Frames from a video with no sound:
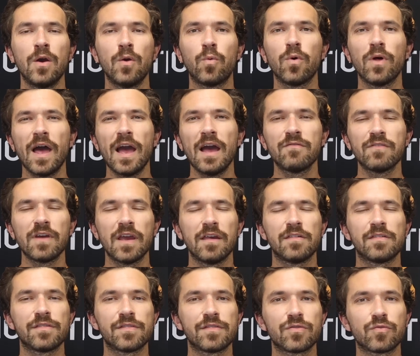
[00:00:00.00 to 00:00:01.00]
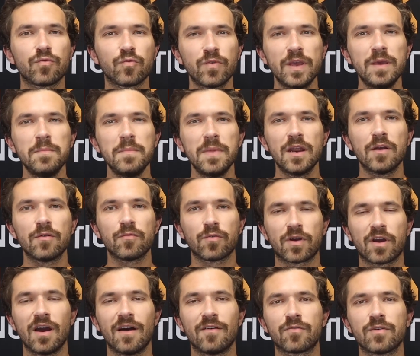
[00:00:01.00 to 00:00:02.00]
We'll have a 3-minute
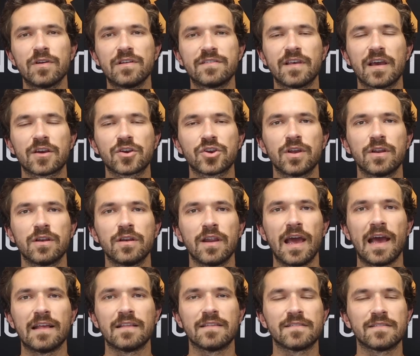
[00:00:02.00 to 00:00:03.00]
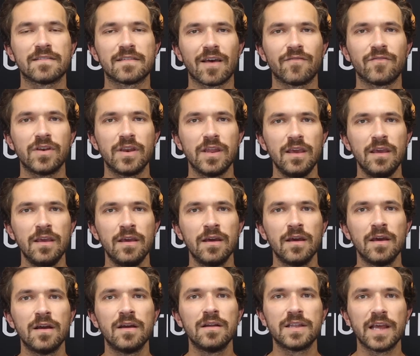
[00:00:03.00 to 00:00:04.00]
recovery section at 70
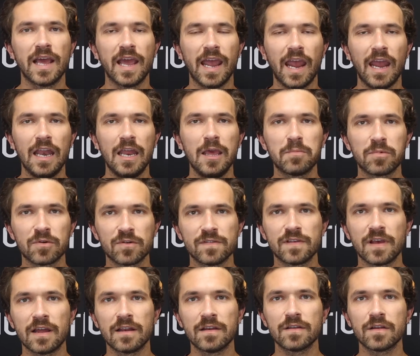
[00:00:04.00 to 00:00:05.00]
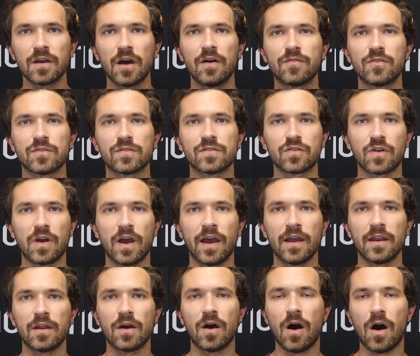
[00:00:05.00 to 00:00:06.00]
to 80% of your
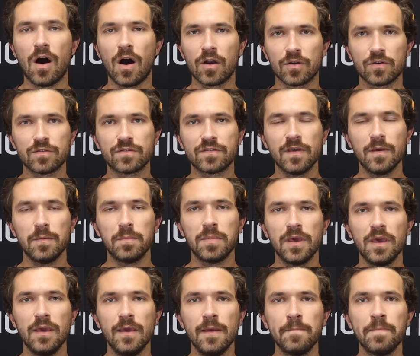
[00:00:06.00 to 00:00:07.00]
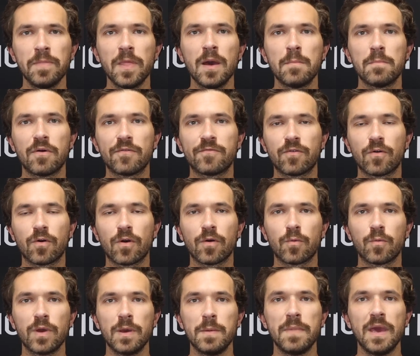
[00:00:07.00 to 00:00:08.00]
Stryd Auto CP before
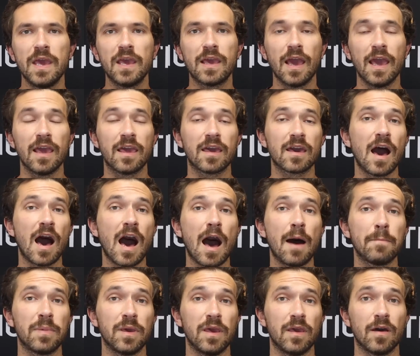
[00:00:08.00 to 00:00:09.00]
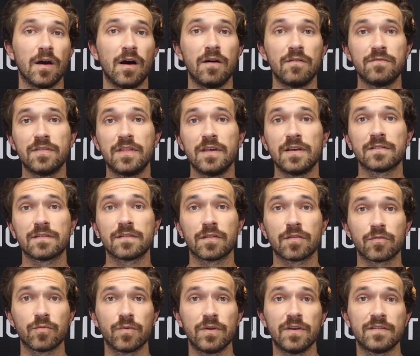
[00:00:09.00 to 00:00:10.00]
we make a copy of this
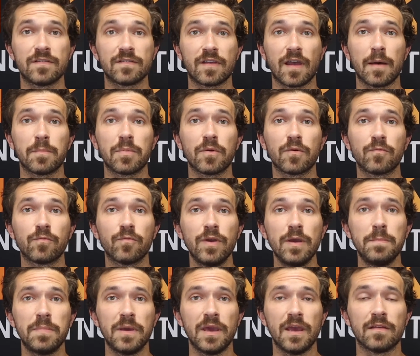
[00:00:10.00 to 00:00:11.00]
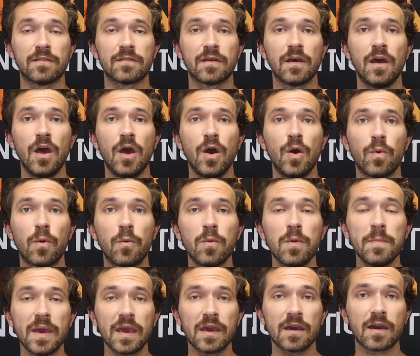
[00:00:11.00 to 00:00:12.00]
3-step repeat. When we
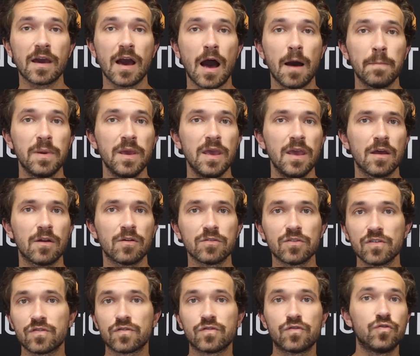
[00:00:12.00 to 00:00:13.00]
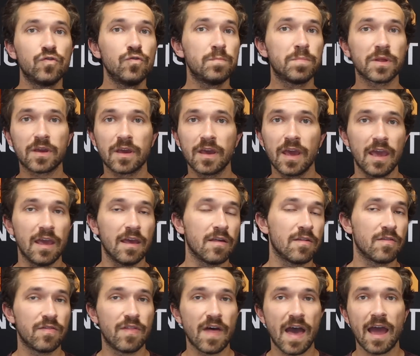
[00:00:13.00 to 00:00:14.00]
make a copy, it'll just
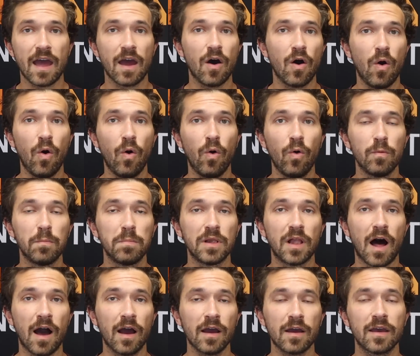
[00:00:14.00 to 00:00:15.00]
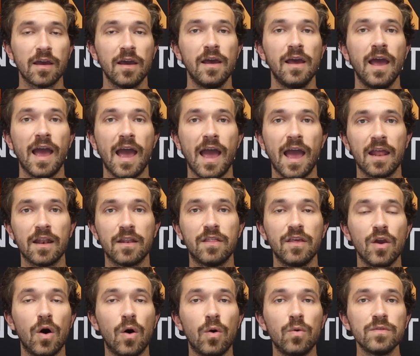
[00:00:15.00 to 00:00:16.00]
duplicate that whole block, and
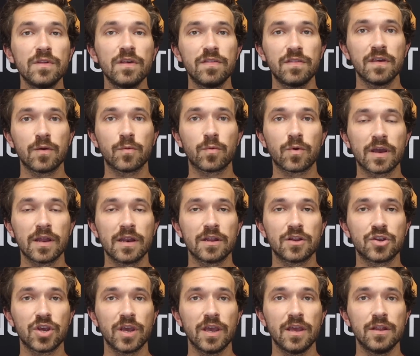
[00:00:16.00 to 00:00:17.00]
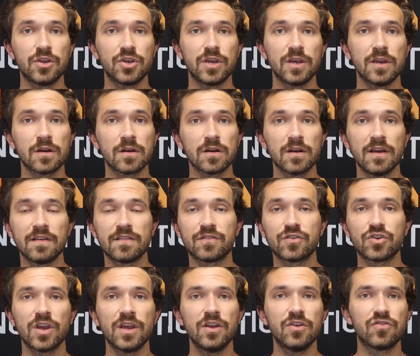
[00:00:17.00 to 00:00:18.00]
the only thing we're going to change here is
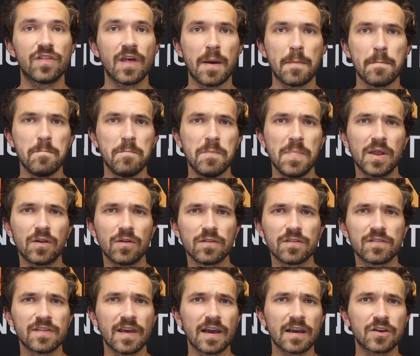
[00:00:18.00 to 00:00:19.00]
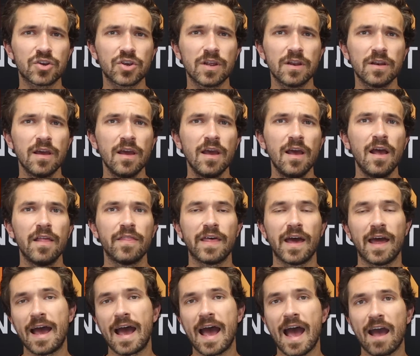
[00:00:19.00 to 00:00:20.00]
change that middle section,
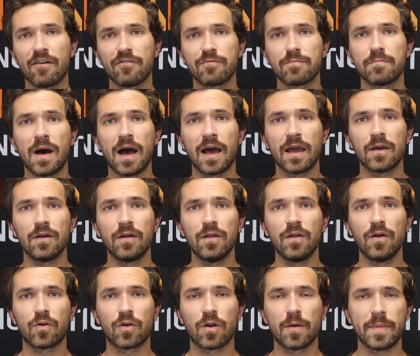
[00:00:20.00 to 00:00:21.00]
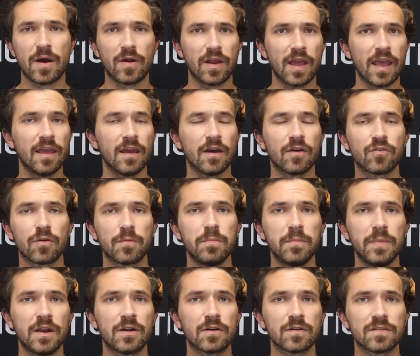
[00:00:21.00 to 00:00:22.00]
that half-mile or about
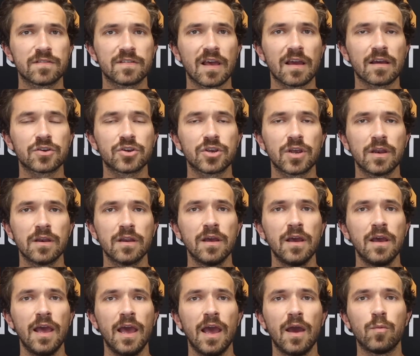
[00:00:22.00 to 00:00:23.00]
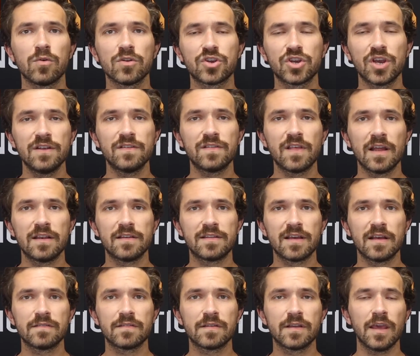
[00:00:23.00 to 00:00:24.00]
800-meter section, and we'll change that
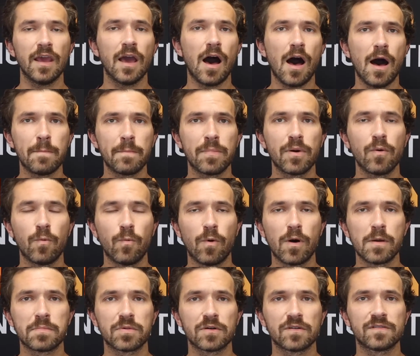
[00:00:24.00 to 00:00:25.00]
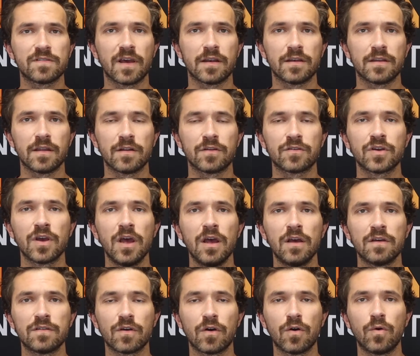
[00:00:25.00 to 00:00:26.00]
intensity up 1%.
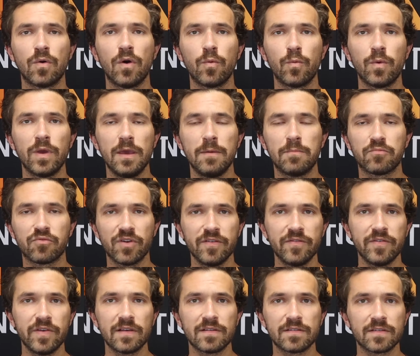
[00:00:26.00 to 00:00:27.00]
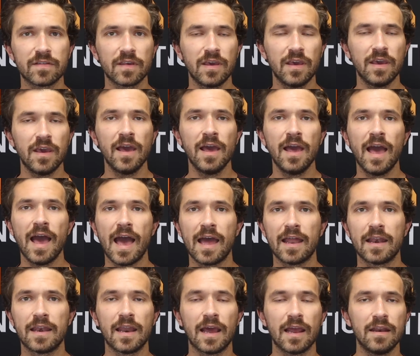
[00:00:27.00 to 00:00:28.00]
So we previously
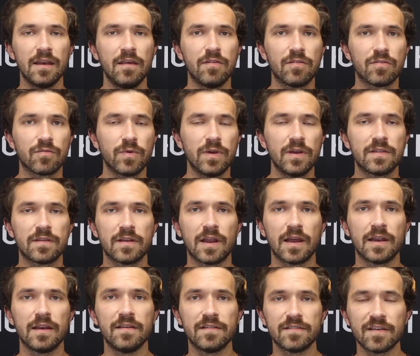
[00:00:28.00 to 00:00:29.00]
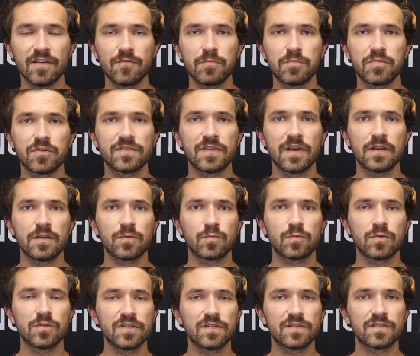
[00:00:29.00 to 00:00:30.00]
had 93 to 97%.
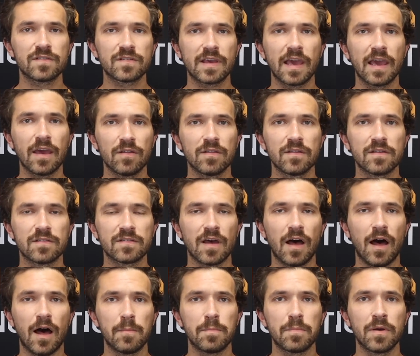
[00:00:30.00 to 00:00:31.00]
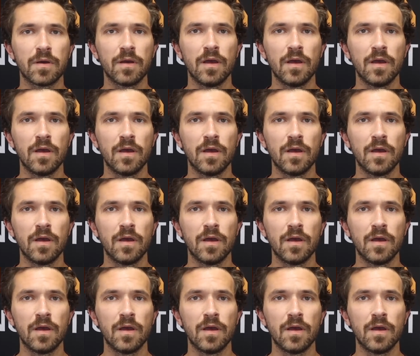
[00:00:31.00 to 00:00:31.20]
We'll just scale this up